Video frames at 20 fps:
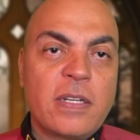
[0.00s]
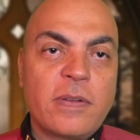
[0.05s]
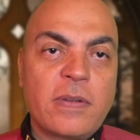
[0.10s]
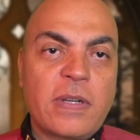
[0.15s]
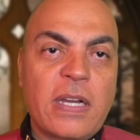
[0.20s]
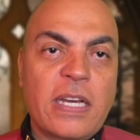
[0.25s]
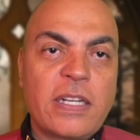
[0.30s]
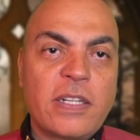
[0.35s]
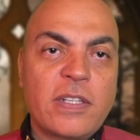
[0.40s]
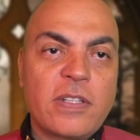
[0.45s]

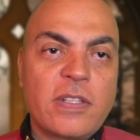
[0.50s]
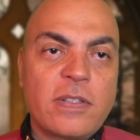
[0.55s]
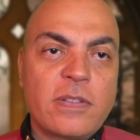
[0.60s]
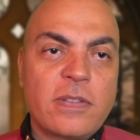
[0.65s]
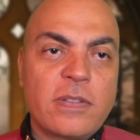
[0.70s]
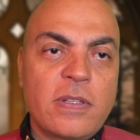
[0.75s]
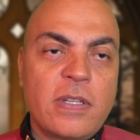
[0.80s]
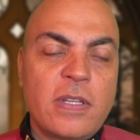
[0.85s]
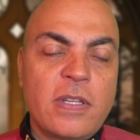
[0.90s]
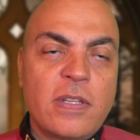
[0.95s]
kind
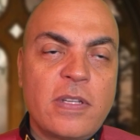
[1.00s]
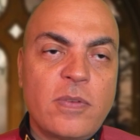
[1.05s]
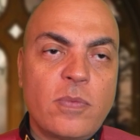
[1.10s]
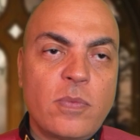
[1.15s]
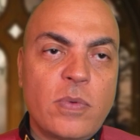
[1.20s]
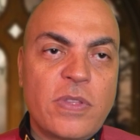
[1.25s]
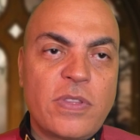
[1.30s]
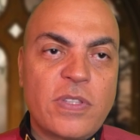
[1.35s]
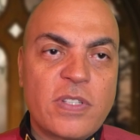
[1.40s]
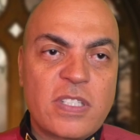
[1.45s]
of
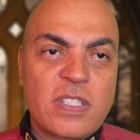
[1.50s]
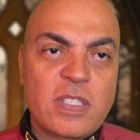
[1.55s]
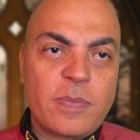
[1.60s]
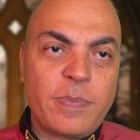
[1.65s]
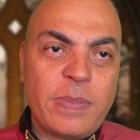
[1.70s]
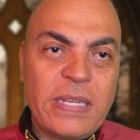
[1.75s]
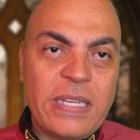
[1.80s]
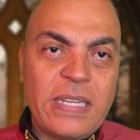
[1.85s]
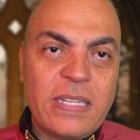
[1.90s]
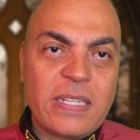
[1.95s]
with the
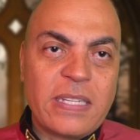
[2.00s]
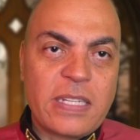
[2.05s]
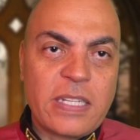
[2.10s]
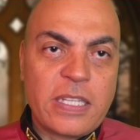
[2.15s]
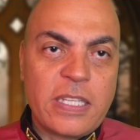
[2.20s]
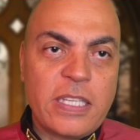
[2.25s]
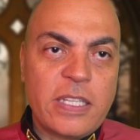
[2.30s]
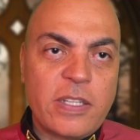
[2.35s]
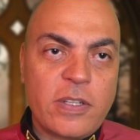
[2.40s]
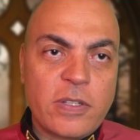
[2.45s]
speed that
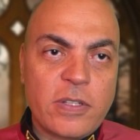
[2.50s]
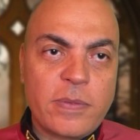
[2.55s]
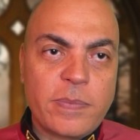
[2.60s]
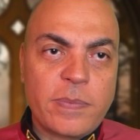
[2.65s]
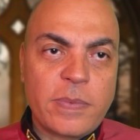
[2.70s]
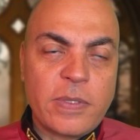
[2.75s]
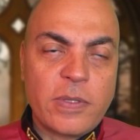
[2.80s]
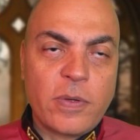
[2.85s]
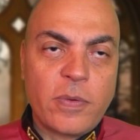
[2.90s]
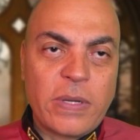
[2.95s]
he could,
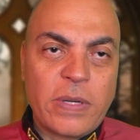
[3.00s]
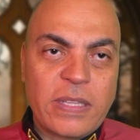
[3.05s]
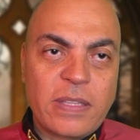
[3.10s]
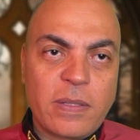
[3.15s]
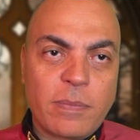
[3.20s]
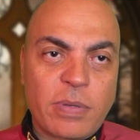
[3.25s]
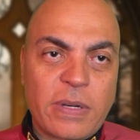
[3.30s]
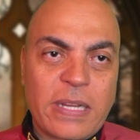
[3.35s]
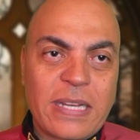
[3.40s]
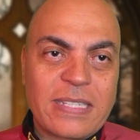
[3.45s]
you know, hit
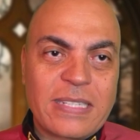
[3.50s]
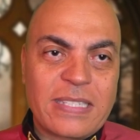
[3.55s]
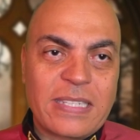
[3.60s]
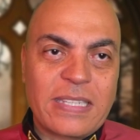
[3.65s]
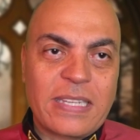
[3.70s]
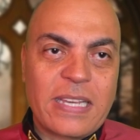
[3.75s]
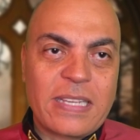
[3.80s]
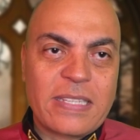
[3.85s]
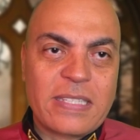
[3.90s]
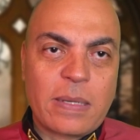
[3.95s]
the brakes
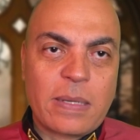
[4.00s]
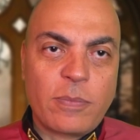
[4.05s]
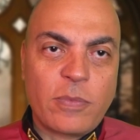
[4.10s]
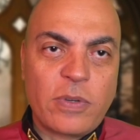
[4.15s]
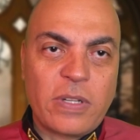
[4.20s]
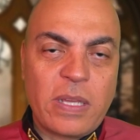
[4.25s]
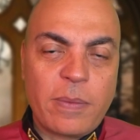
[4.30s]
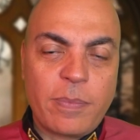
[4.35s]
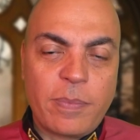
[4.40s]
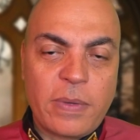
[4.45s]
in case something
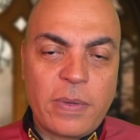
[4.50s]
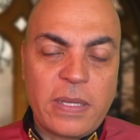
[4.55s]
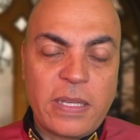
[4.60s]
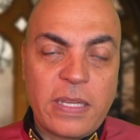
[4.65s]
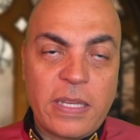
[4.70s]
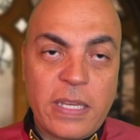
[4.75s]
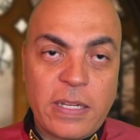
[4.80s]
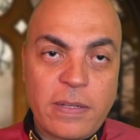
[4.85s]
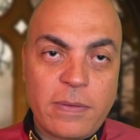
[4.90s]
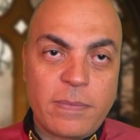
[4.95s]
would
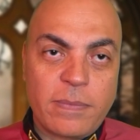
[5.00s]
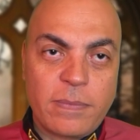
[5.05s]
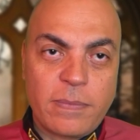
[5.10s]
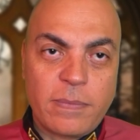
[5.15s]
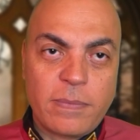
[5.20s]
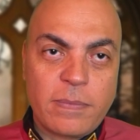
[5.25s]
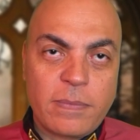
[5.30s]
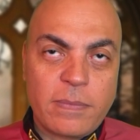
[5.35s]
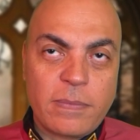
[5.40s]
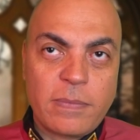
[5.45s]

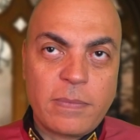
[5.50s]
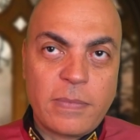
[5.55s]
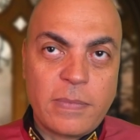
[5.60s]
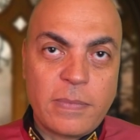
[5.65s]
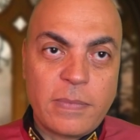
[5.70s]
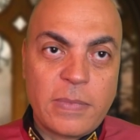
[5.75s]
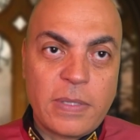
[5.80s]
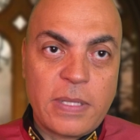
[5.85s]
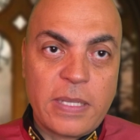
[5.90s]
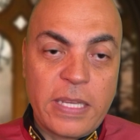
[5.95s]

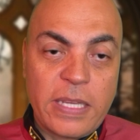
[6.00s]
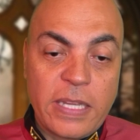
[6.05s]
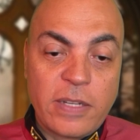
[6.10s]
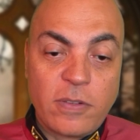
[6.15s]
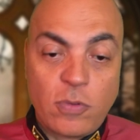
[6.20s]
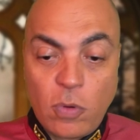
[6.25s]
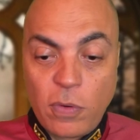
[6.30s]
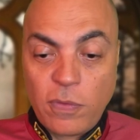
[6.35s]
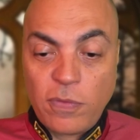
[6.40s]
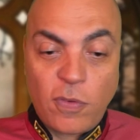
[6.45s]

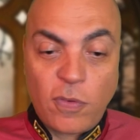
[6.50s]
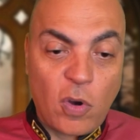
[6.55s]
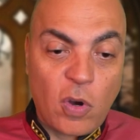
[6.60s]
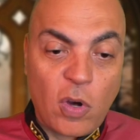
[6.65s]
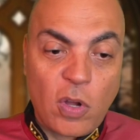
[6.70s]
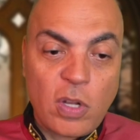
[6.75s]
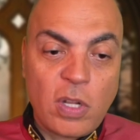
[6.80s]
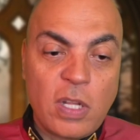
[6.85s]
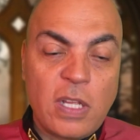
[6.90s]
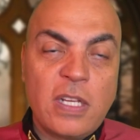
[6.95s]
hit or
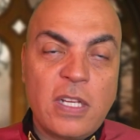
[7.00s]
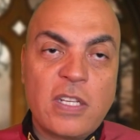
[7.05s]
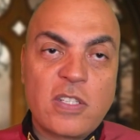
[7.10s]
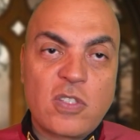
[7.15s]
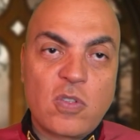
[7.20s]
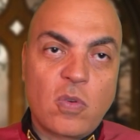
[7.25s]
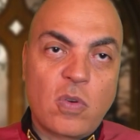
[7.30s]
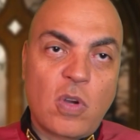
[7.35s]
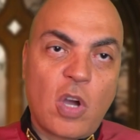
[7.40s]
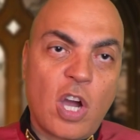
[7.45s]
fall,
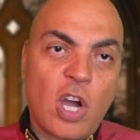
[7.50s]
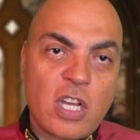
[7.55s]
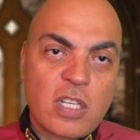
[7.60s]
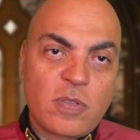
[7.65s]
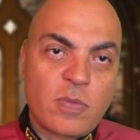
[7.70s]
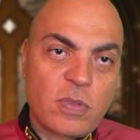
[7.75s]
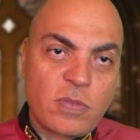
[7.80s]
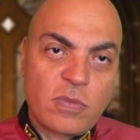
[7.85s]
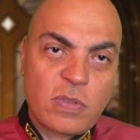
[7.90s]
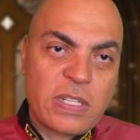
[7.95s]
so
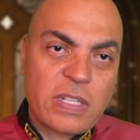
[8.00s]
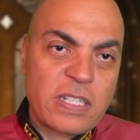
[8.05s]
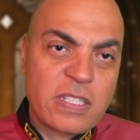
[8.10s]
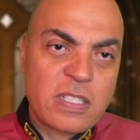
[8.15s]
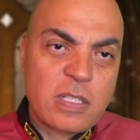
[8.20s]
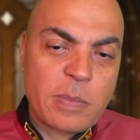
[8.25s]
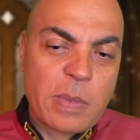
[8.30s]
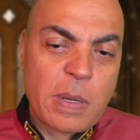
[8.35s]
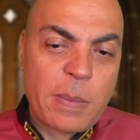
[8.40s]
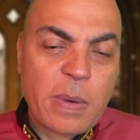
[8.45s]
cars wouldn't run
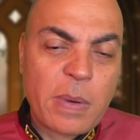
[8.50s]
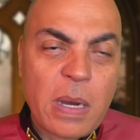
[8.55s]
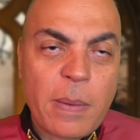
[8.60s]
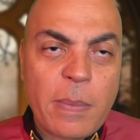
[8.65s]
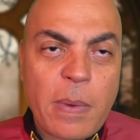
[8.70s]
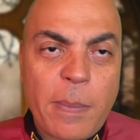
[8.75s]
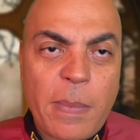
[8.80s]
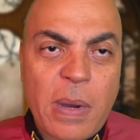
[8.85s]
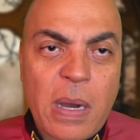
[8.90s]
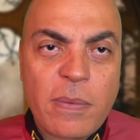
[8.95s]
into my mom.
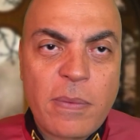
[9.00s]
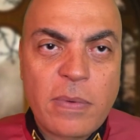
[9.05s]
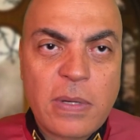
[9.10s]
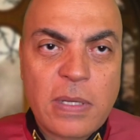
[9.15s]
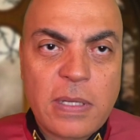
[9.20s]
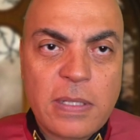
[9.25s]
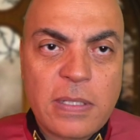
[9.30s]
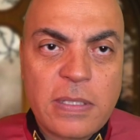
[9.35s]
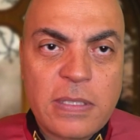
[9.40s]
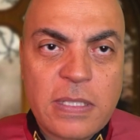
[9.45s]
My mom
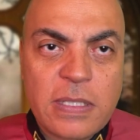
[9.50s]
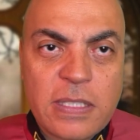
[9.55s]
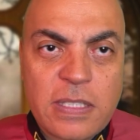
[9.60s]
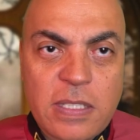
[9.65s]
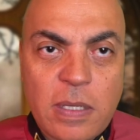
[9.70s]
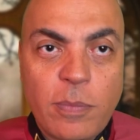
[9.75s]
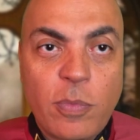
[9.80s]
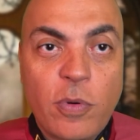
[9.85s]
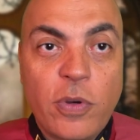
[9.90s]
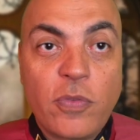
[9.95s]
at
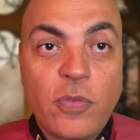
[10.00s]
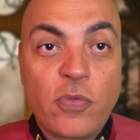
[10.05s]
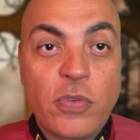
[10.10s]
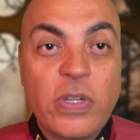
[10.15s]
some point